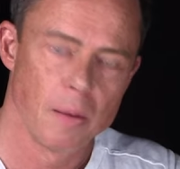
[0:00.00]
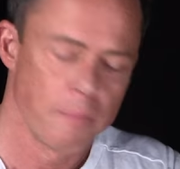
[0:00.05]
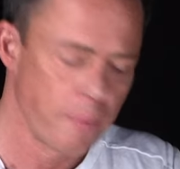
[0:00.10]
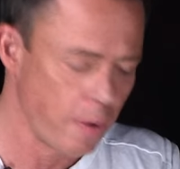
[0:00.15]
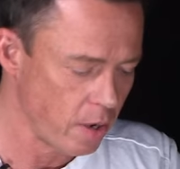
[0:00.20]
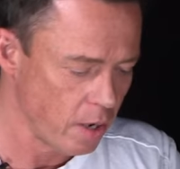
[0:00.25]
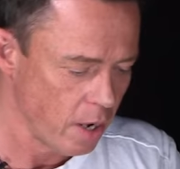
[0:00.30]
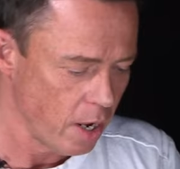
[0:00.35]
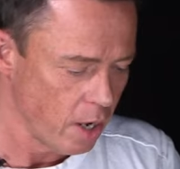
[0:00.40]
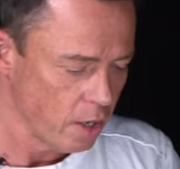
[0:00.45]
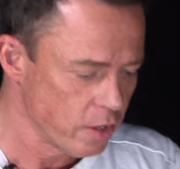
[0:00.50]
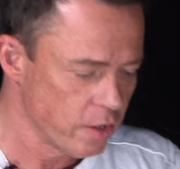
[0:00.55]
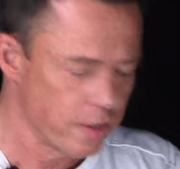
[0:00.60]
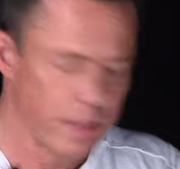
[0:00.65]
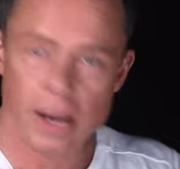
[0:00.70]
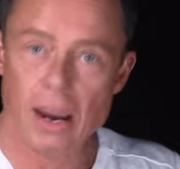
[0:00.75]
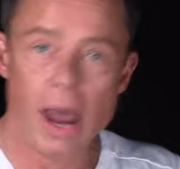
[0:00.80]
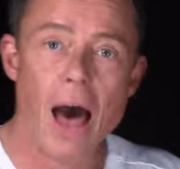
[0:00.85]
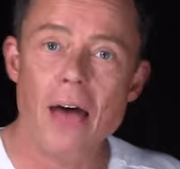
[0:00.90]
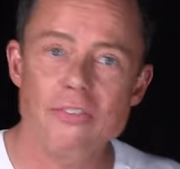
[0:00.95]
But
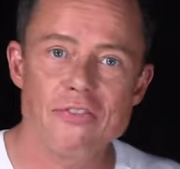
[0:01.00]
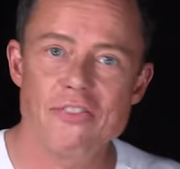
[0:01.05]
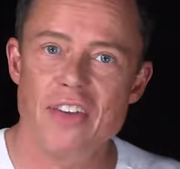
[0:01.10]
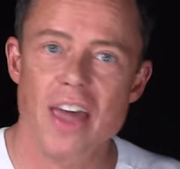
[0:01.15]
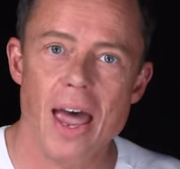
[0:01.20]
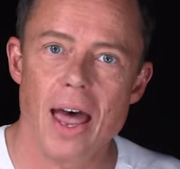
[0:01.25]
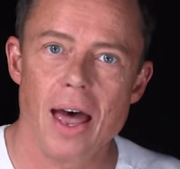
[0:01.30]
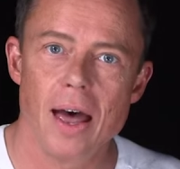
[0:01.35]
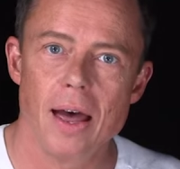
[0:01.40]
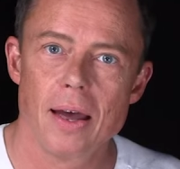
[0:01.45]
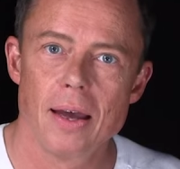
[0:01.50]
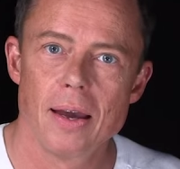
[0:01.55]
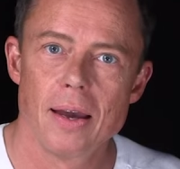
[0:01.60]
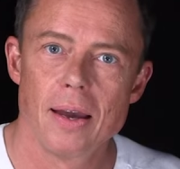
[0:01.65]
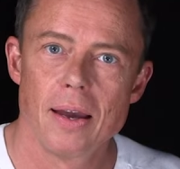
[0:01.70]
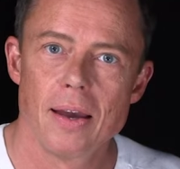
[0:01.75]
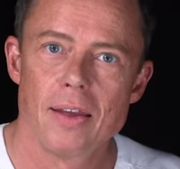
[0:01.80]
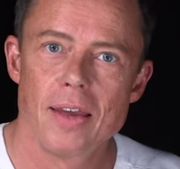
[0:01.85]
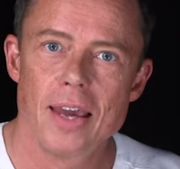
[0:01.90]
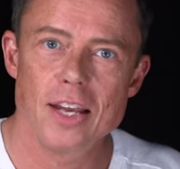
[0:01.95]
they aren't there.
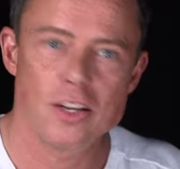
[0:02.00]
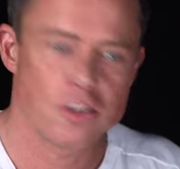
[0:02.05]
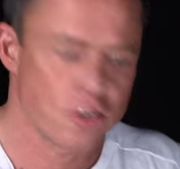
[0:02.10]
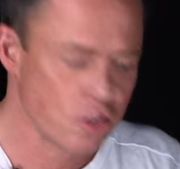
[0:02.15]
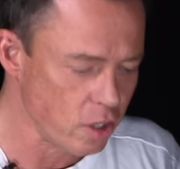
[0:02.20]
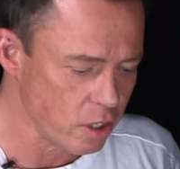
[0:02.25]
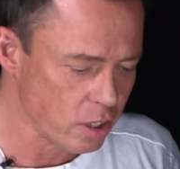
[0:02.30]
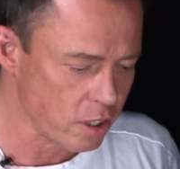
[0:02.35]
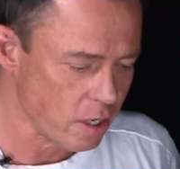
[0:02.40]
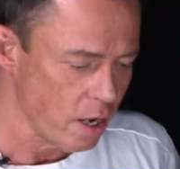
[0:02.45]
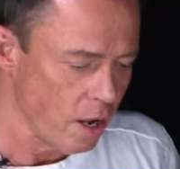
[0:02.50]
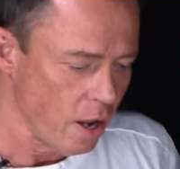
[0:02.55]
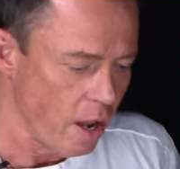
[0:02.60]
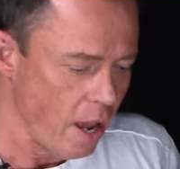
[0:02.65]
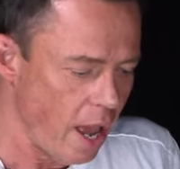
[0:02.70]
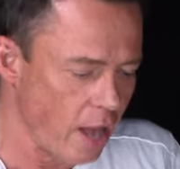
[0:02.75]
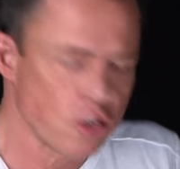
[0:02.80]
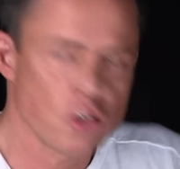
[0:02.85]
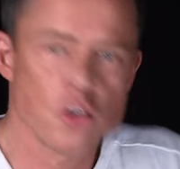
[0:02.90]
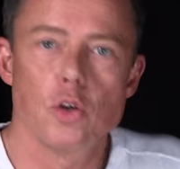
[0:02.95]
It's just
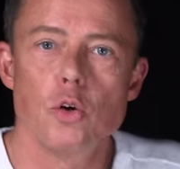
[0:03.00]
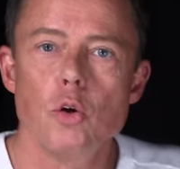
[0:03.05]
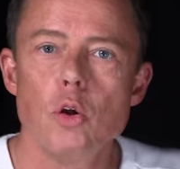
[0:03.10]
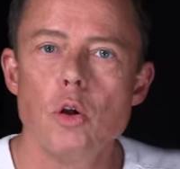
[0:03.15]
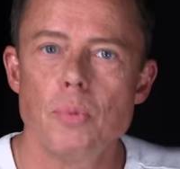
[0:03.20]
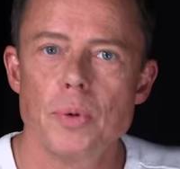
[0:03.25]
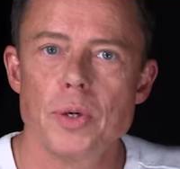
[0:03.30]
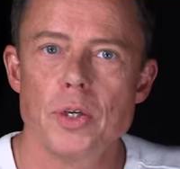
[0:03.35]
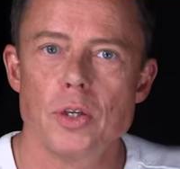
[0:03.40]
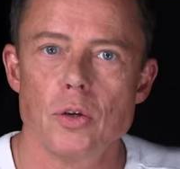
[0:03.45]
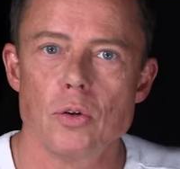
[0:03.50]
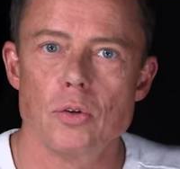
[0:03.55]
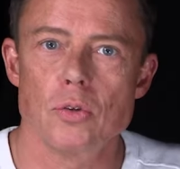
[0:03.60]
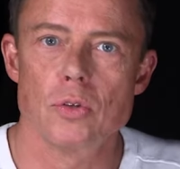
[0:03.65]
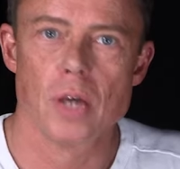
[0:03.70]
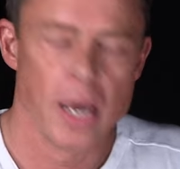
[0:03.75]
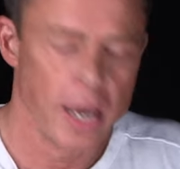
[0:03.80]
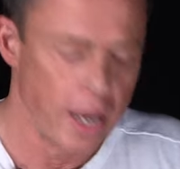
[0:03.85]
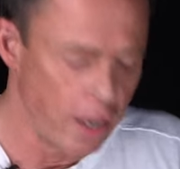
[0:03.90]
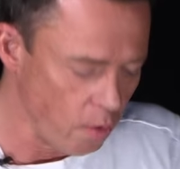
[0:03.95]
a tool we
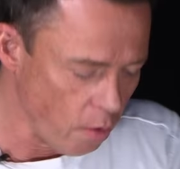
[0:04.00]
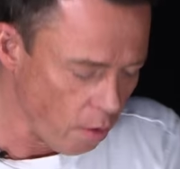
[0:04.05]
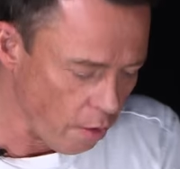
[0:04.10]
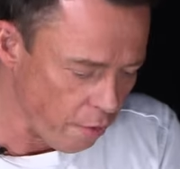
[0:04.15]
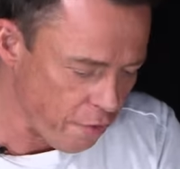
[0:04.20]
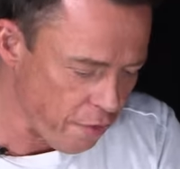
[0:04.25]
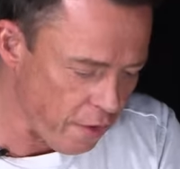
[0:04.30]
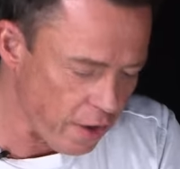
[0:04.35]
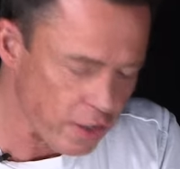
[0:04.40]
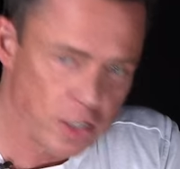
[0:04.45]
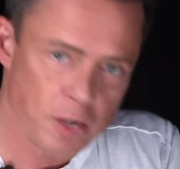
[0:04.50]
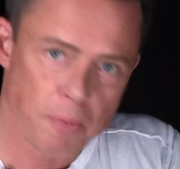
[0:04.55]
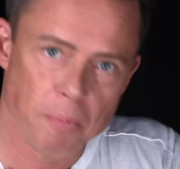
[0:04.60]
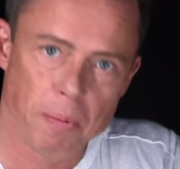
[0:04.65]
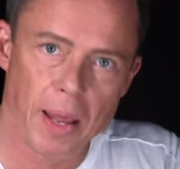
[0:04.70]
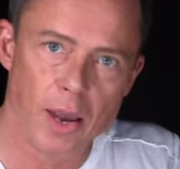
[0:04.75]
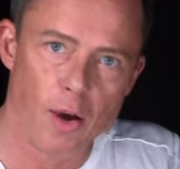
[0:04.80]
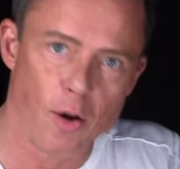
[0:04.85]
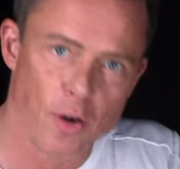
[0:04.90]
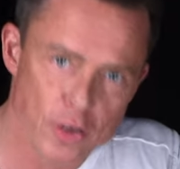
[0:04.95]
use in order for us to
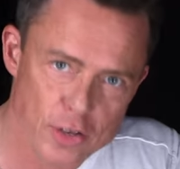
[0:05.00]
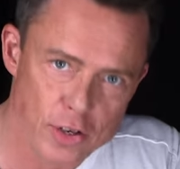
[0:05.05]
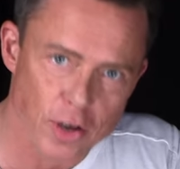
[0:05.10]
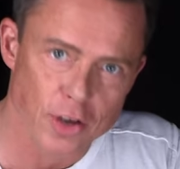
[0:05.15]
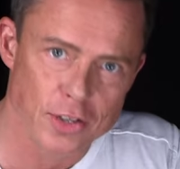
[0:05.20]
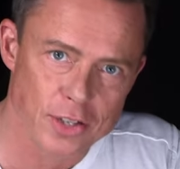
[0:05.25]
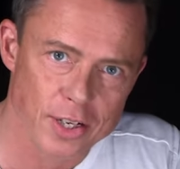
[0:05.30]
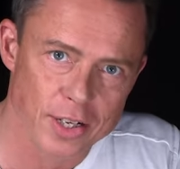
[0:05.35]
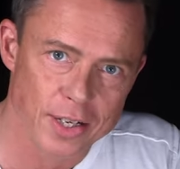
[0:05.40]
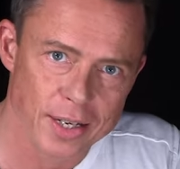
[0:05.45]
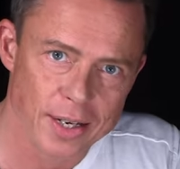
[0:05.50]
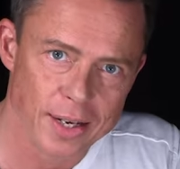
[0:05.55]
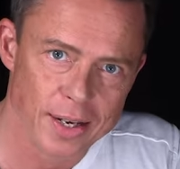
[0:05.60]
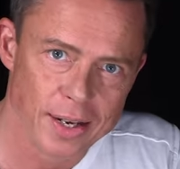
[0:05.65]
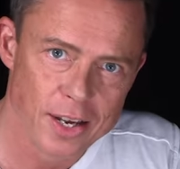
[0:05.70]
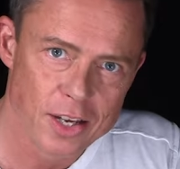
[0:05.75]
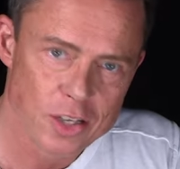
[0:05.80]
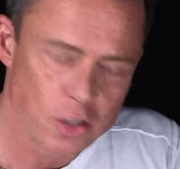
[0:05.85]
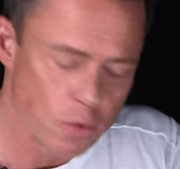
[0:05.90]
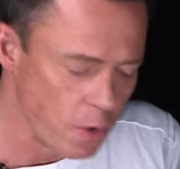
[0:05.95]
play horizontally.
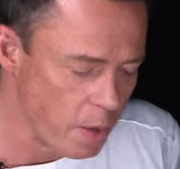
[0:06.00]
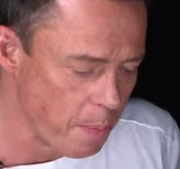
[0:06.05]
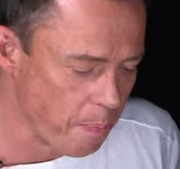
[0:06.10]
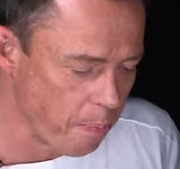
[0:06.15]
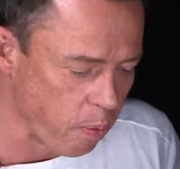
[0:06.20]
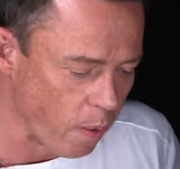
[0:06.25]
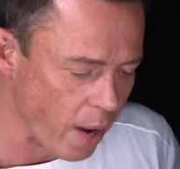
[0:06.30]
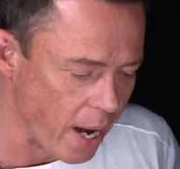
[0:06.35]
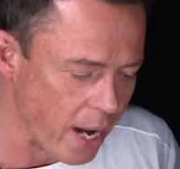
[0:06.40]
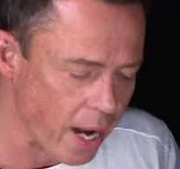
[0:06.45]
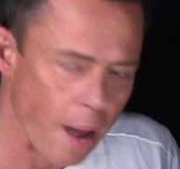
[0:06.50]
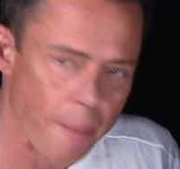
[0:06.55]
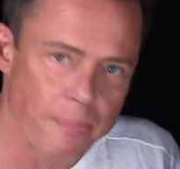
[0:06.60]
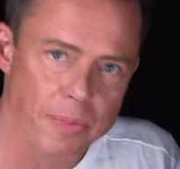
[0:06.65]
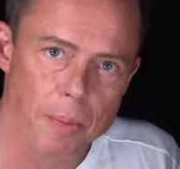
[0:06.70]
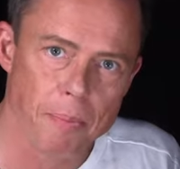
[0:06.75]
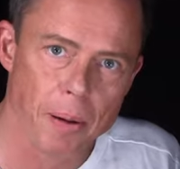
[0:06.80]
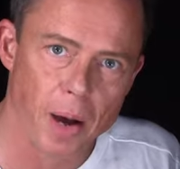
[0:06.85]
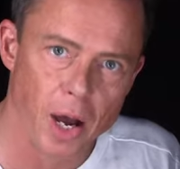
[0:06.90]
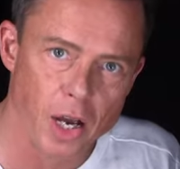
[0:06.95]
So we break up
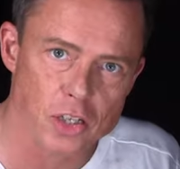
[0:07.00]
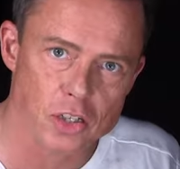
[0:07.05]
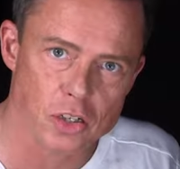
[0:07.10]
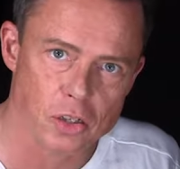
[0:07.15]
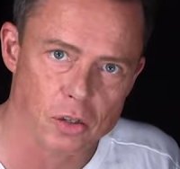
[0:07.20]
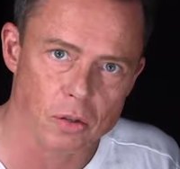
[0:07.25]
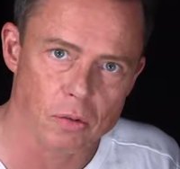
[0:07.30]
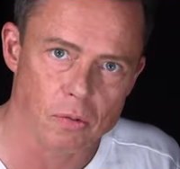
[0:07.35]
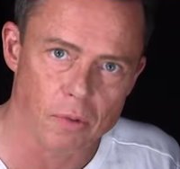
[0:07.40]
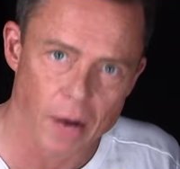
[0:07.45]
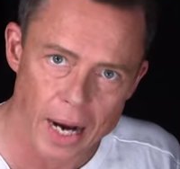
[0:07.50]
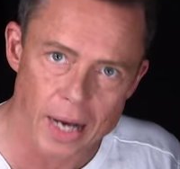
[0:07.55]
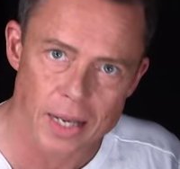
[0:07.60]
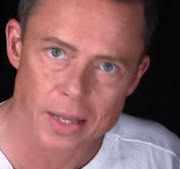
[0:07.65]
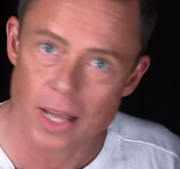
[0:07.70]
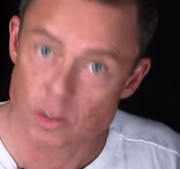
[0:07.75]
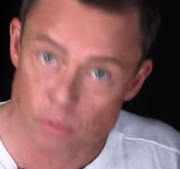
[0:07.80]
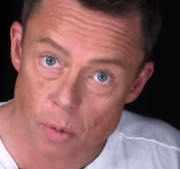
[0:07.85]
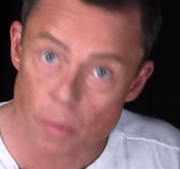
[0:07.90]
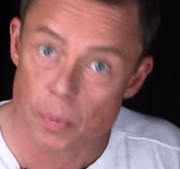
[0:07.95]
the puzzle, right?
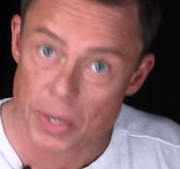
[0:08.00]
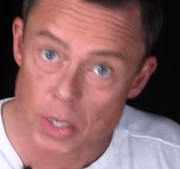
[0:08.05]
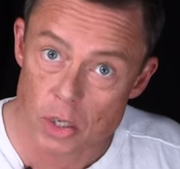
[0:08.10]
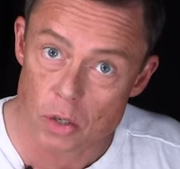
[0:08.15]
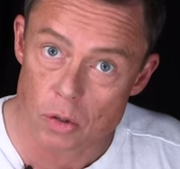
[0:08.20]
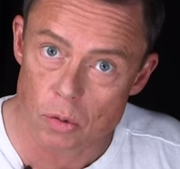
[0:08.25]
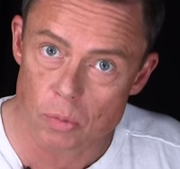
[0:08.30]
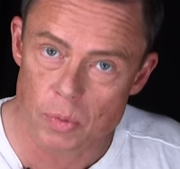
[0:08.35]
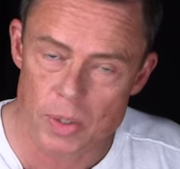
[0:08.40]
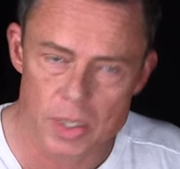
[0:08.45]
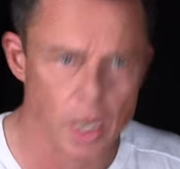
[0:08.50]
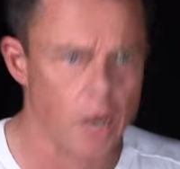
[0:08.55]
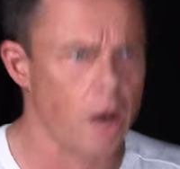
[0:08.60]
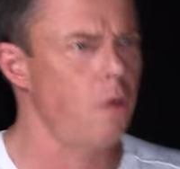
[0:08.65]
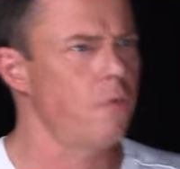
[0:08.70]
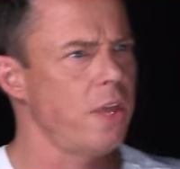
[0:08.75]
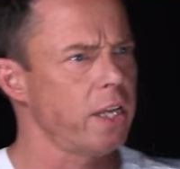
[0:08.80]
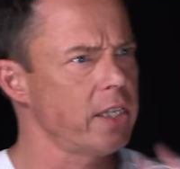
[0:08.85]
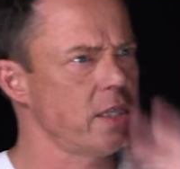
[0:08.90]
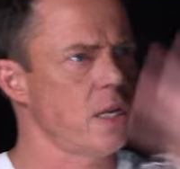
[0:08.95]
That's what we do. We say,
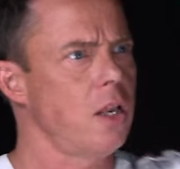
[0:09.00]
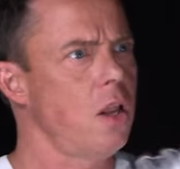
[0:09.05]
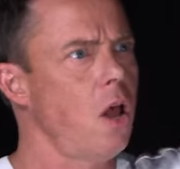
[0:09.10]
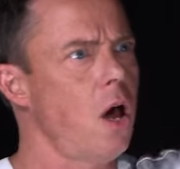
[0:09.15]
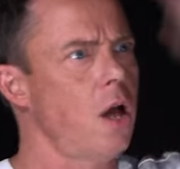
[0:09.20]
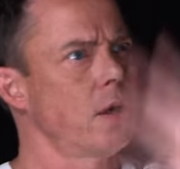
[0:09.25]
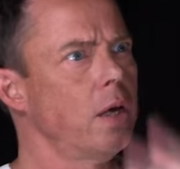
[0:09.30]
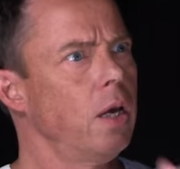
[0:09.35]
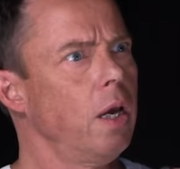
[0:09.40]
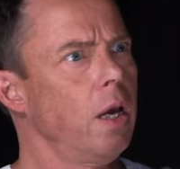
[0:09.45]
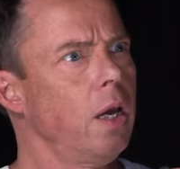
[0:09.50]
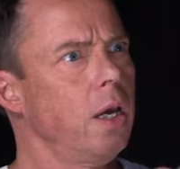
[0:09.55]
oh, that's a lot.